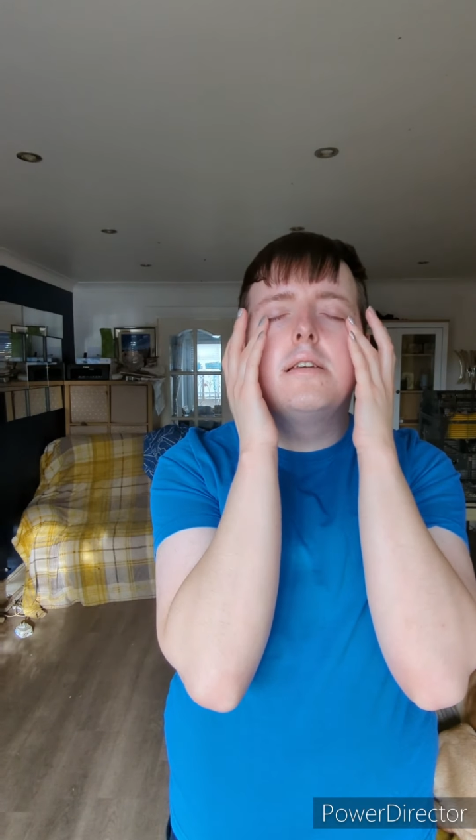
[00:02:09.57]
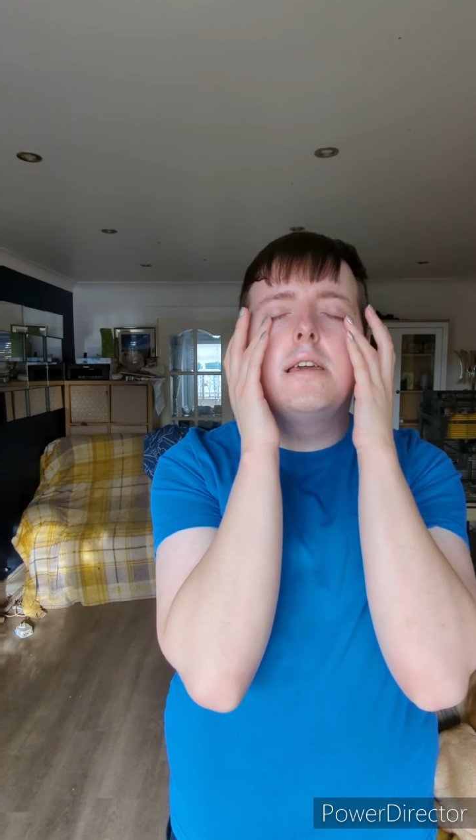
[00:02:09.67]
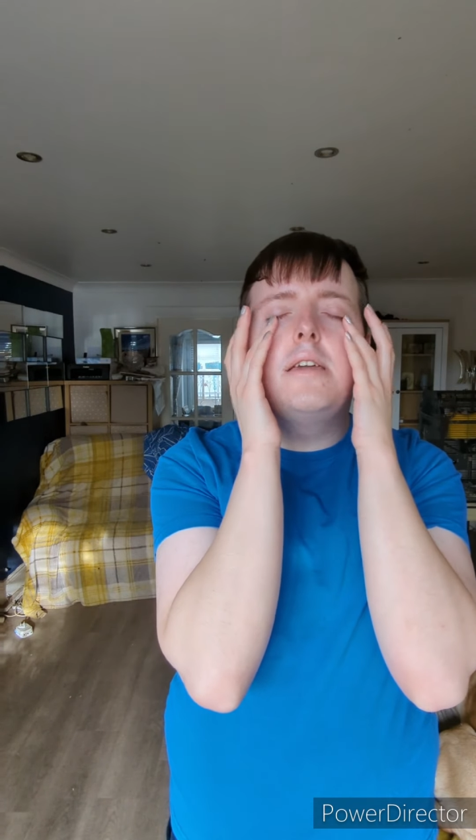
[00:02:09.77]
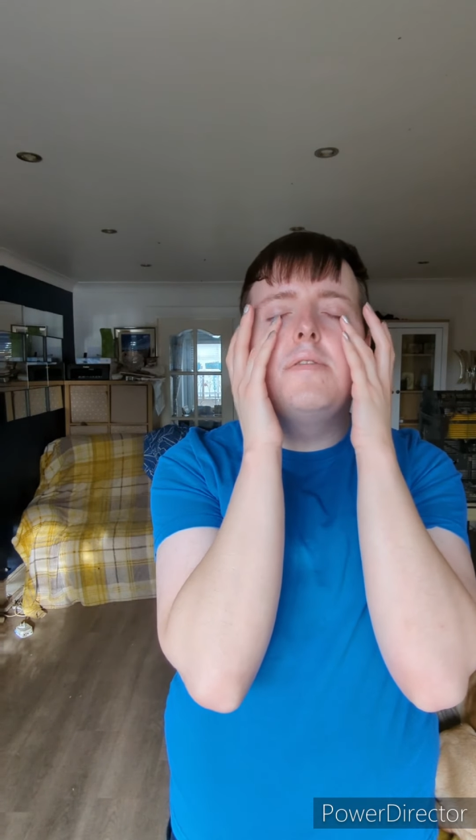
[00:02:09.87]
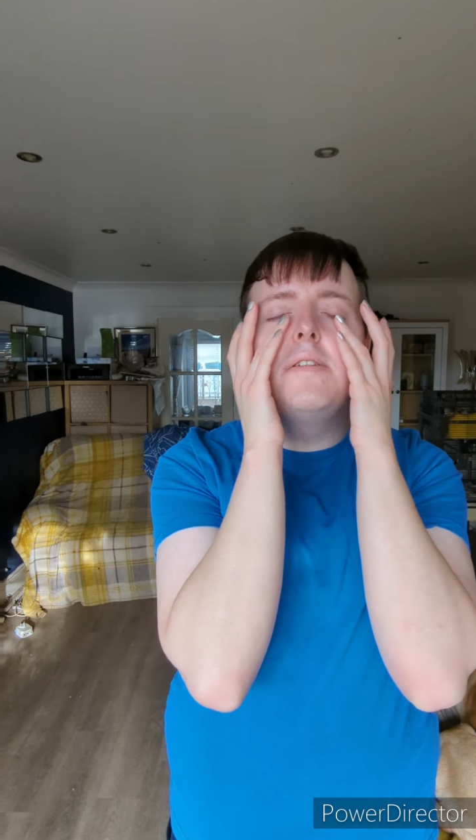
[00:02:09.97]

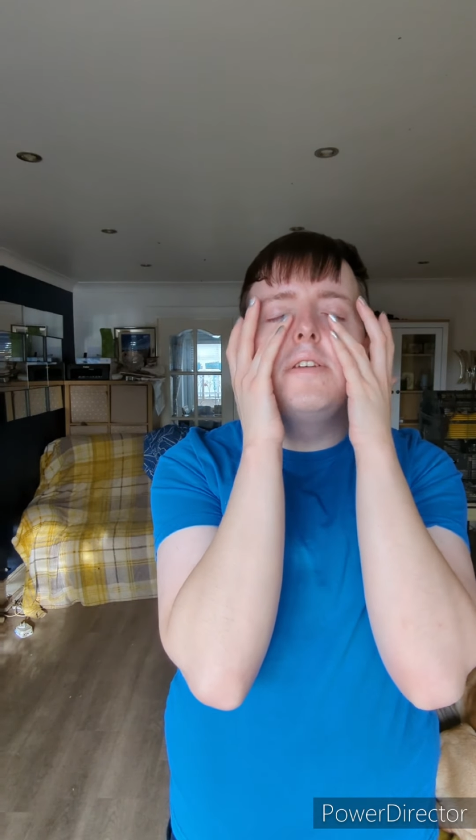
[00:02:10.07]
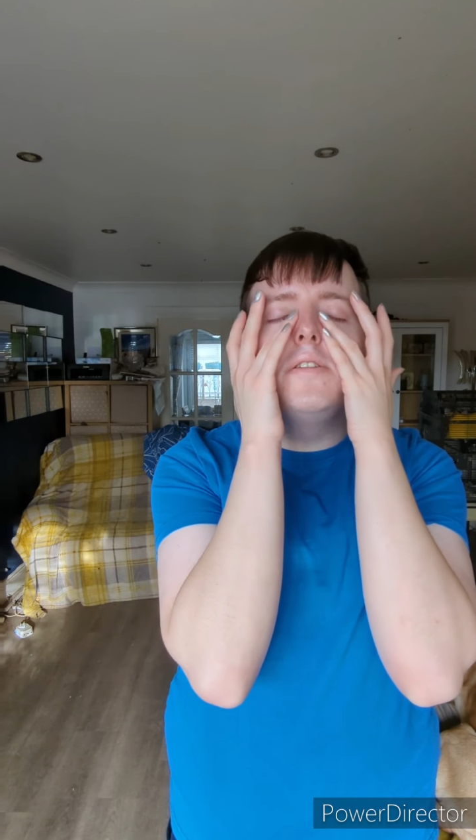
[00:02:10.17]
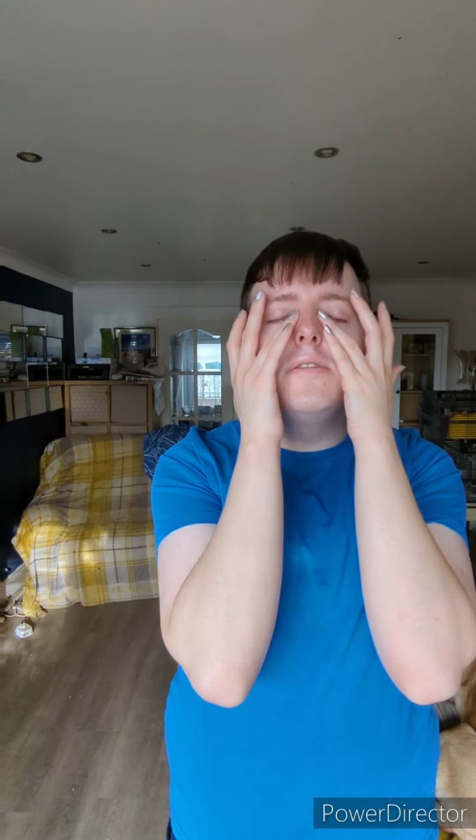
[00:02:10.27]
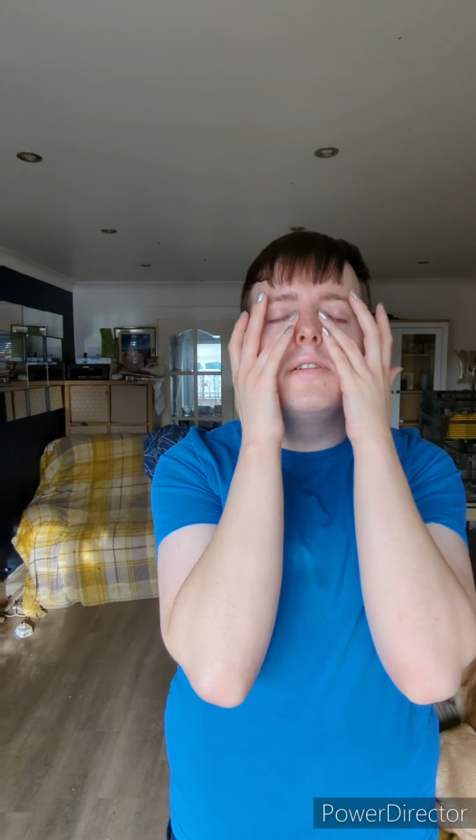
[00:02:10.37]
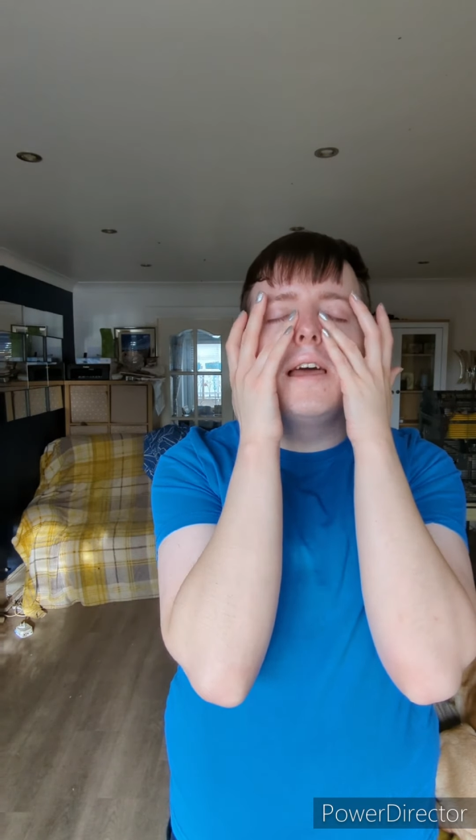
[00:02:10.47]
even if you
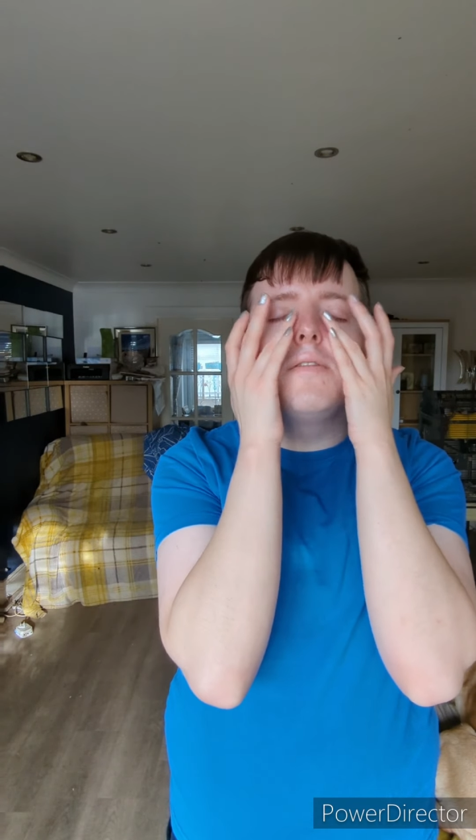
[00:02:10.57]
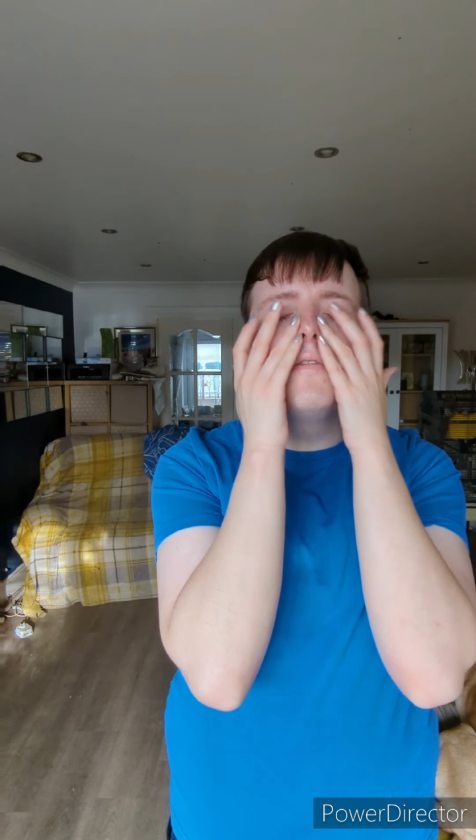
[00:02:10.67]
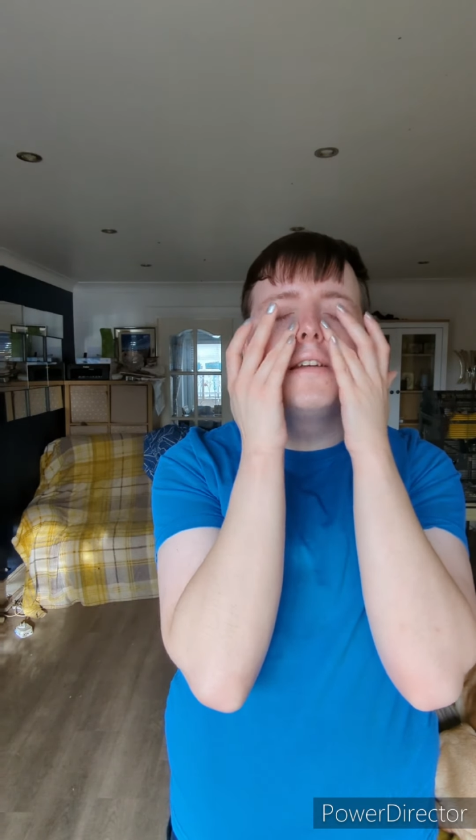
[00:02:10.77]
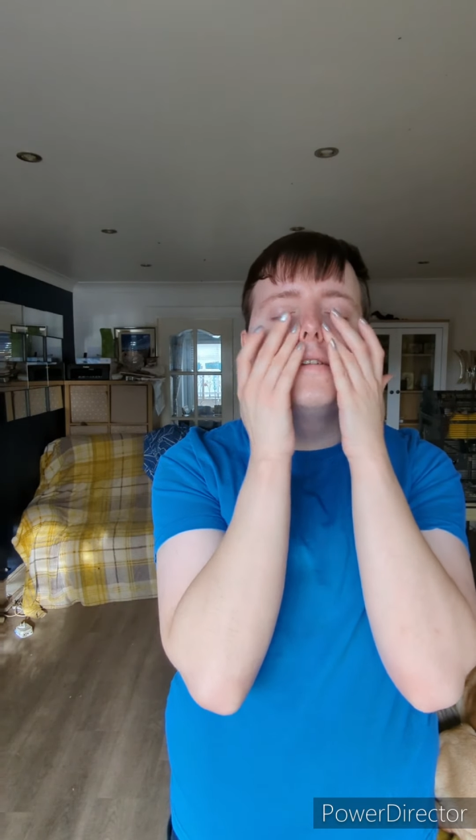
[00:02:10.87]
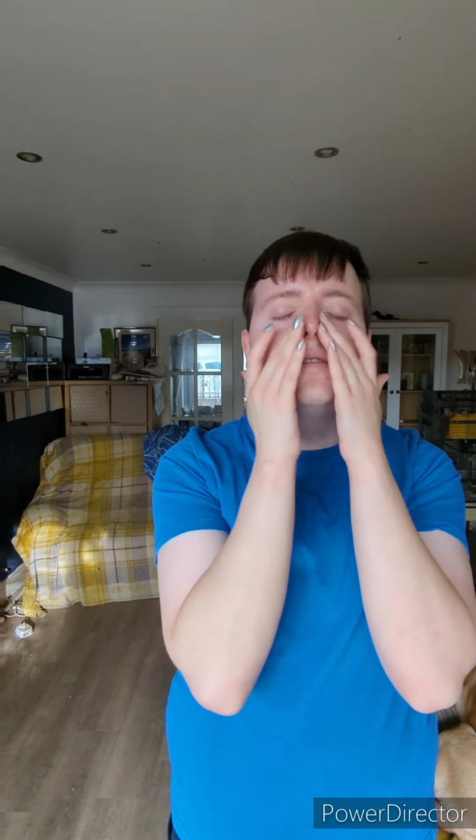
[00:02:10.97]
don't have
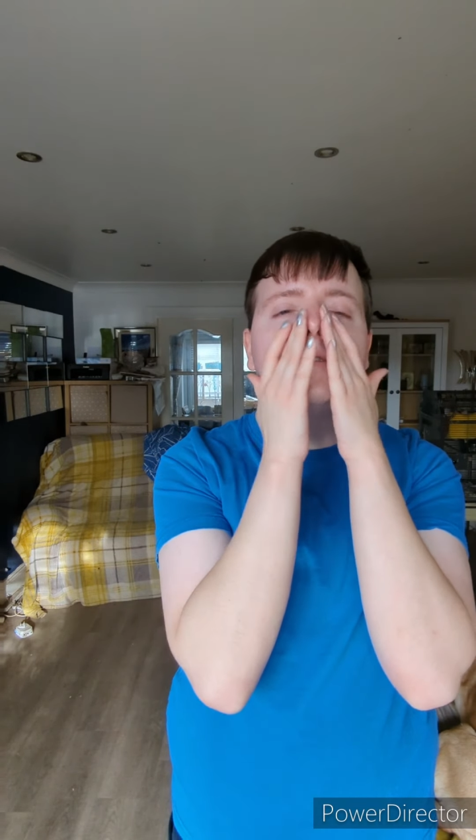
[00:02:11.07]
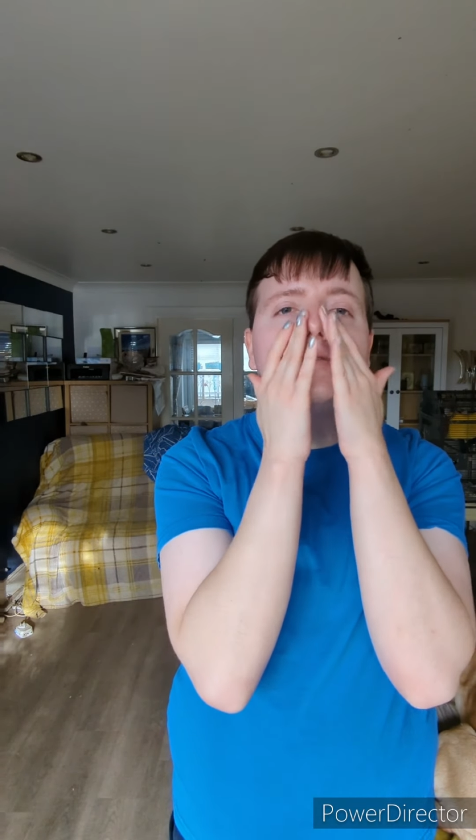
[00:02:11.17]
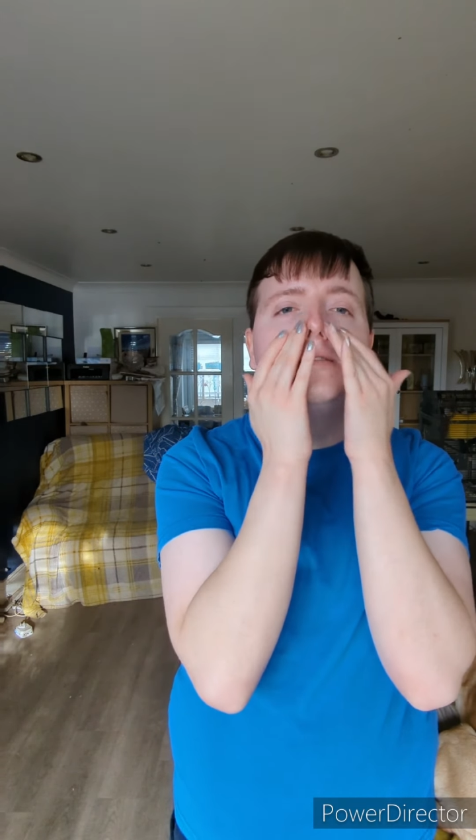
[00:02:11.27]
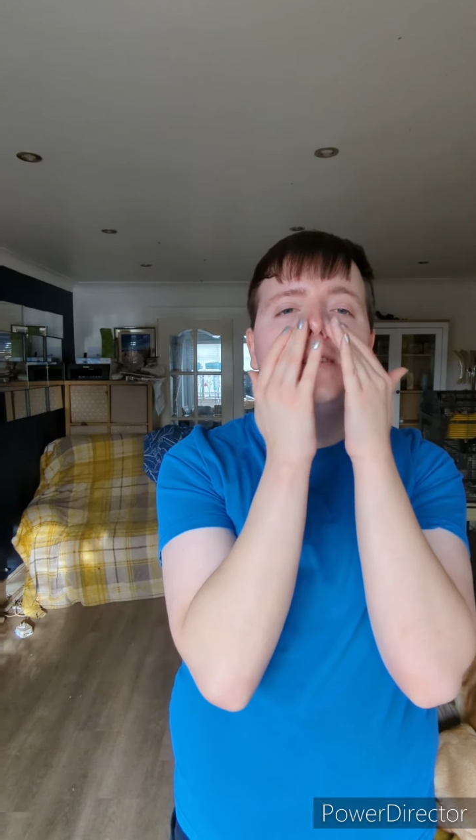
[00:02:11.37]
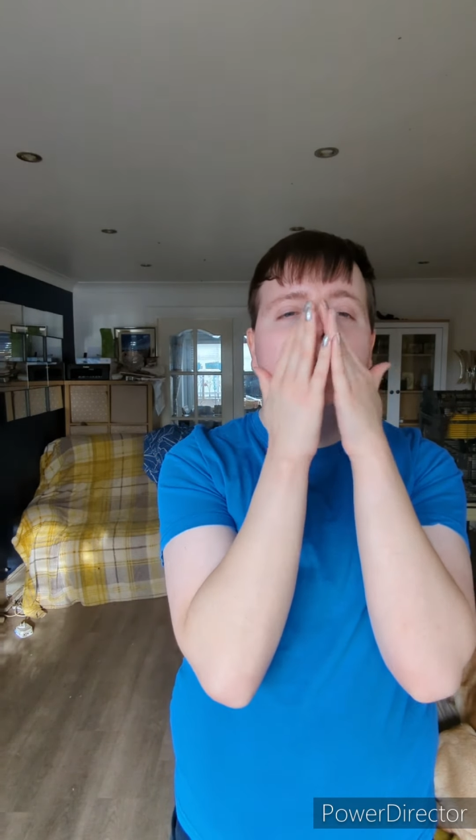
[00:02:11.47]
wrinkles,